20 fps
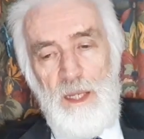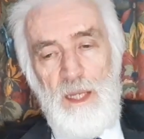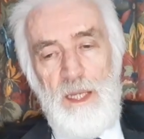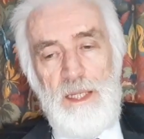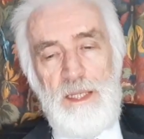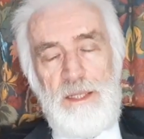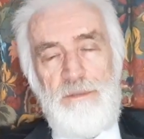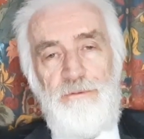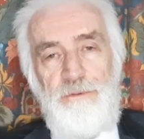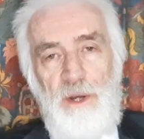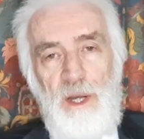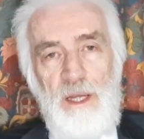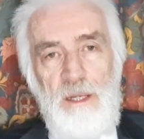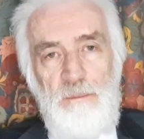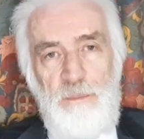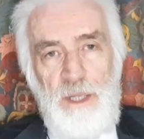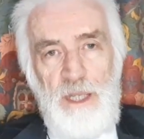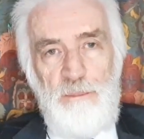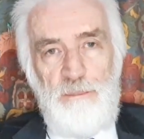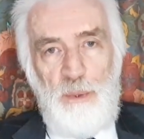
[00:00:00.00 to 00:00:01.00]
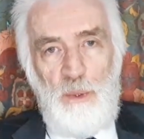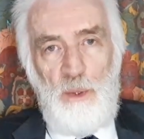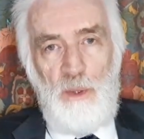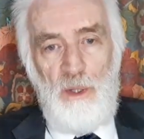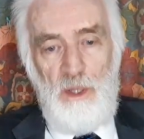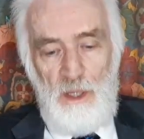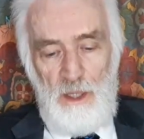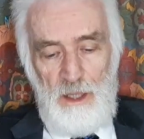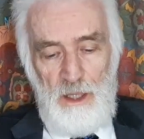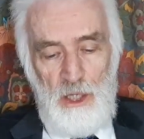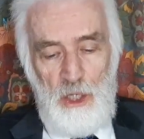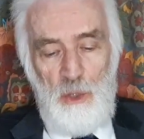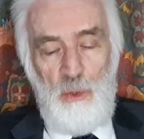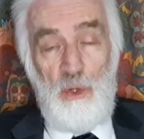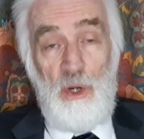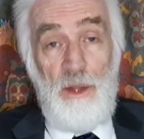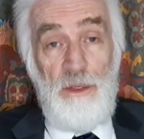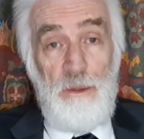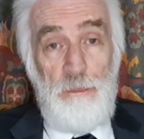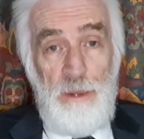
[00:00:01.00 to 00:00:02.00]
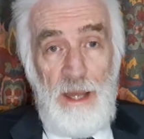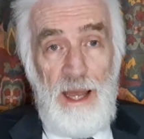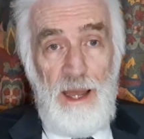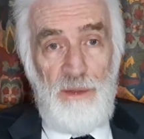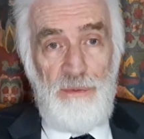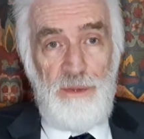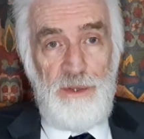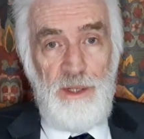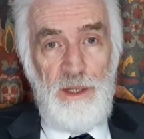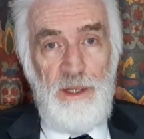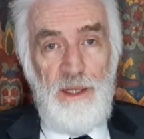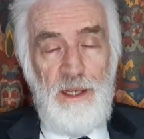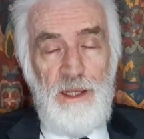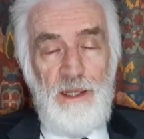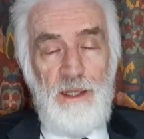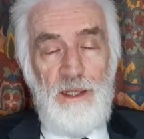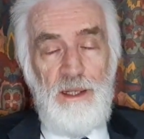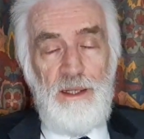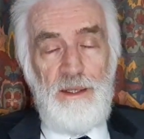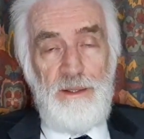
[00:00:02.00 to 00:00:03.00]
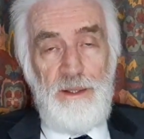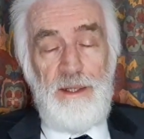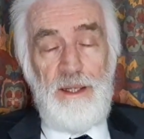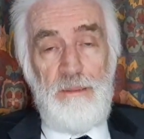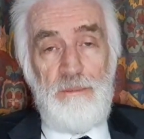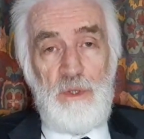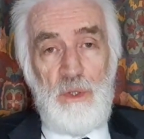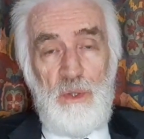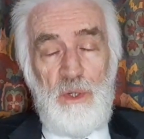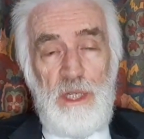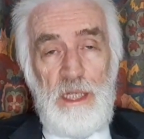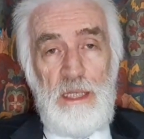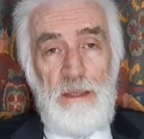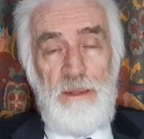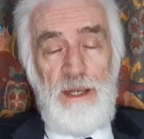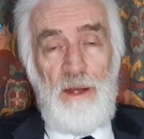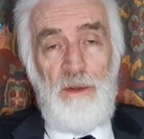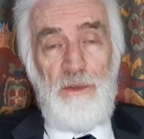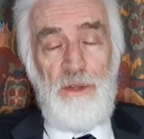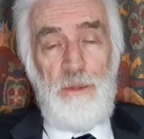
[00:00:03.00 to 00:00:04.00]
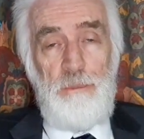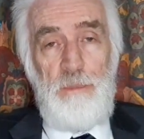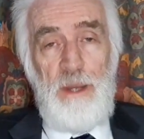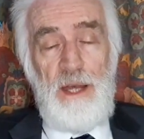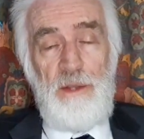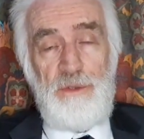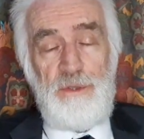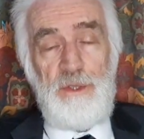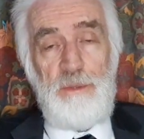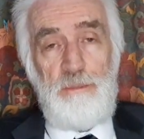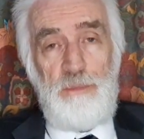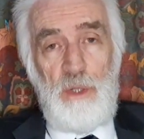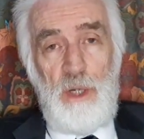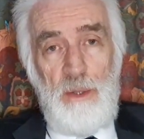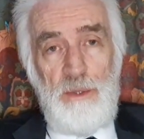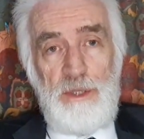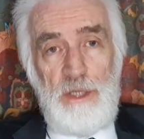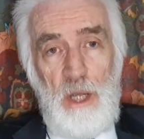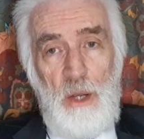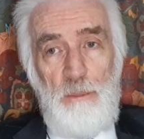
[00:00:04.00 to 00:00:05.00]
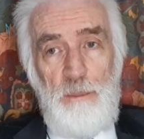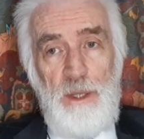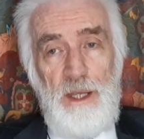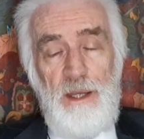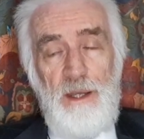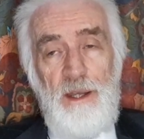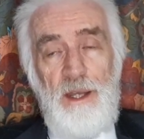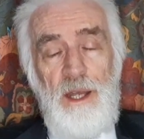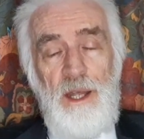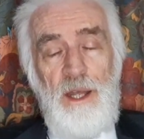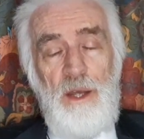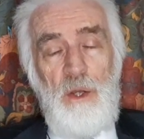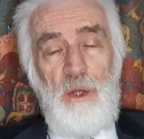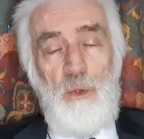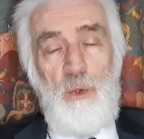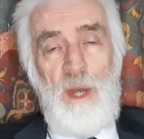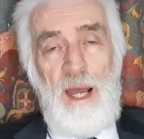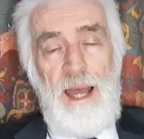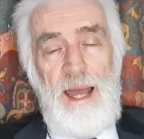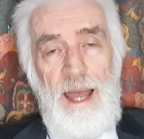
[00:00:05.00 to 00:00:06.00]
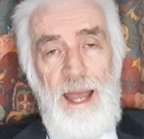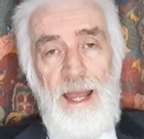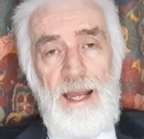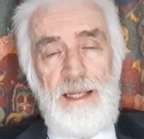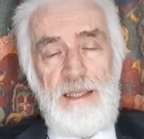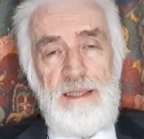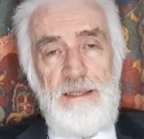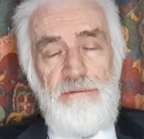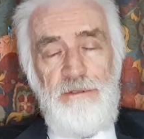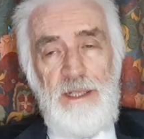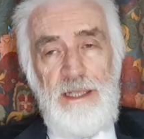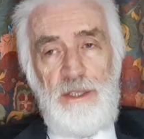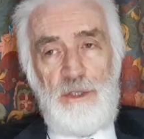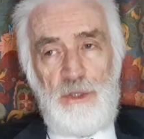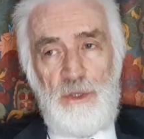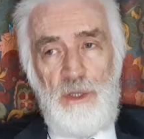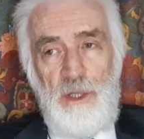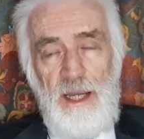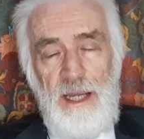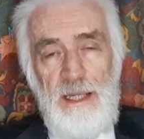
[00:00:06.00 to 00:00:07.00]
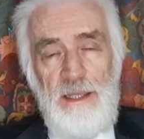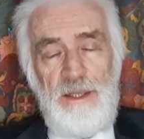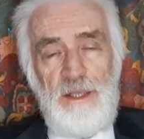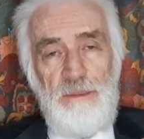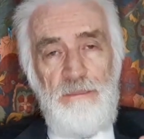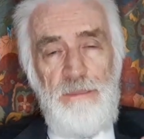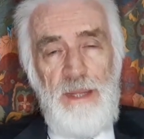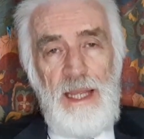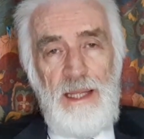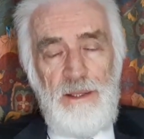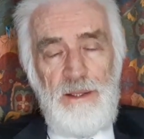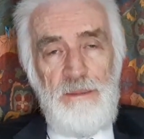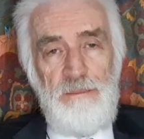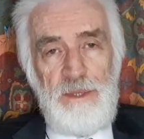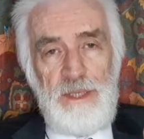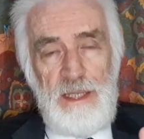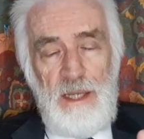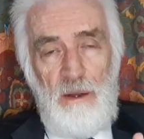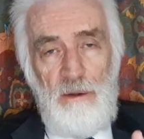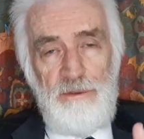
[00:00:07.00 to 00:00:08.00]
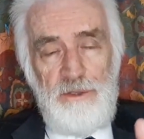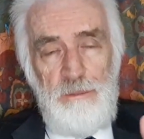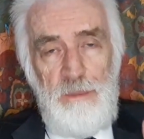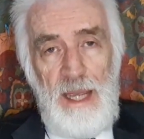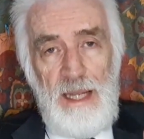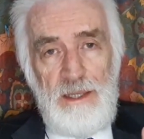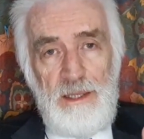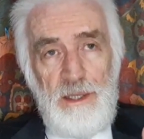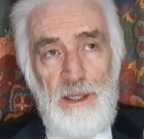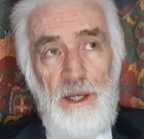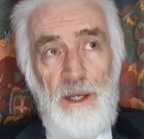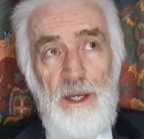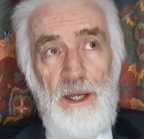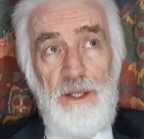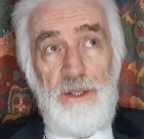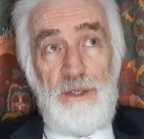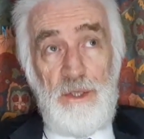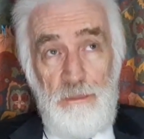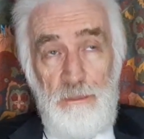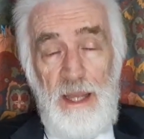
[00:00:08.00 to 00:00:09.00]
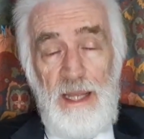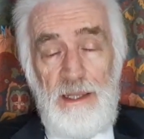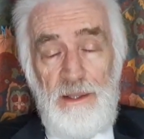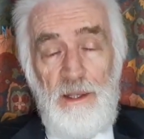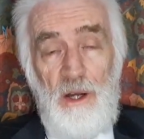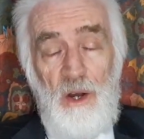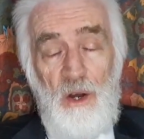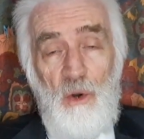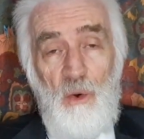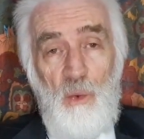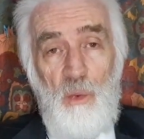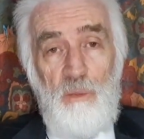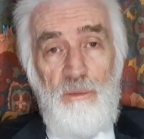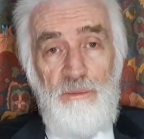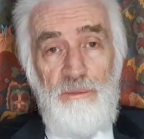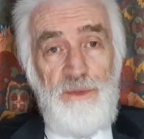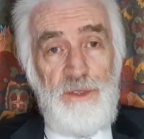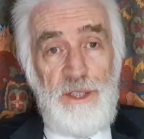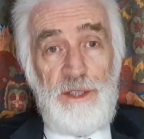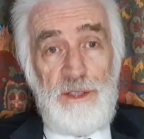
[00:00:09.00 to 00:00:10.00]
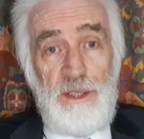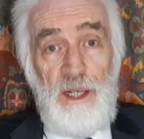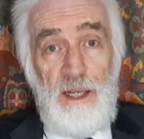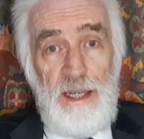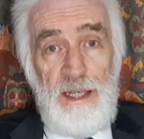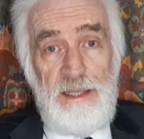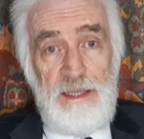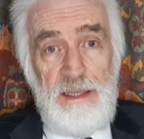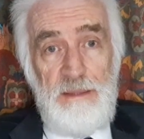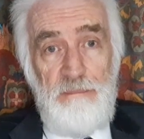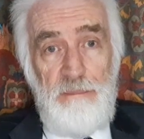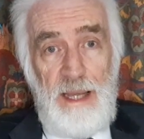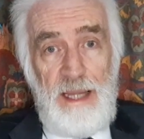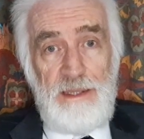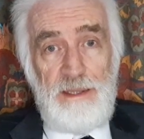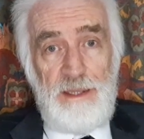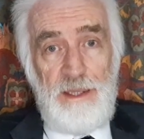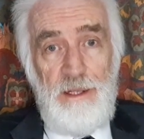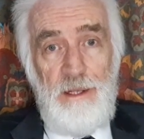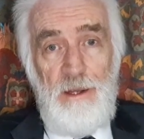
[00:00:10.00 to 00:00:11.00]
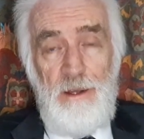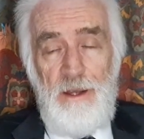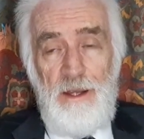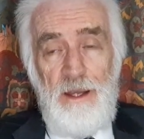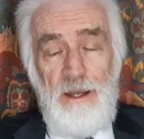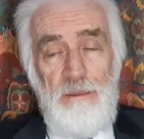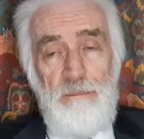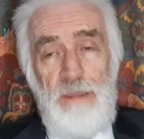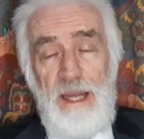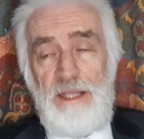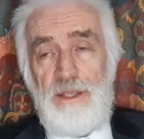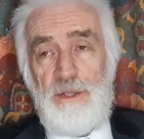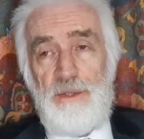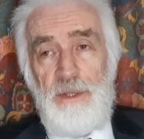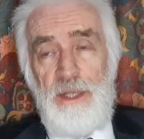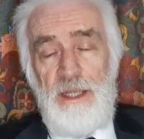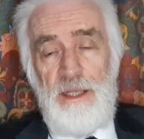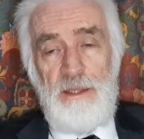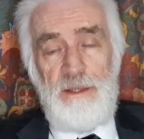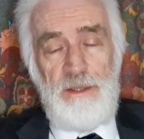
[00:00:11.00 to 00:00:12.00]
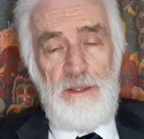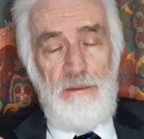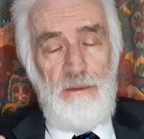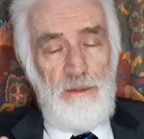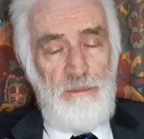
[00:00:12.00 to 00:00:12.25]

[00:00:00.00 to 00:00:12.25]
is to find people who are on the path that I'm talking about, the path to protopia, who are actively trying to make themselves better, to make the whole society better, better in,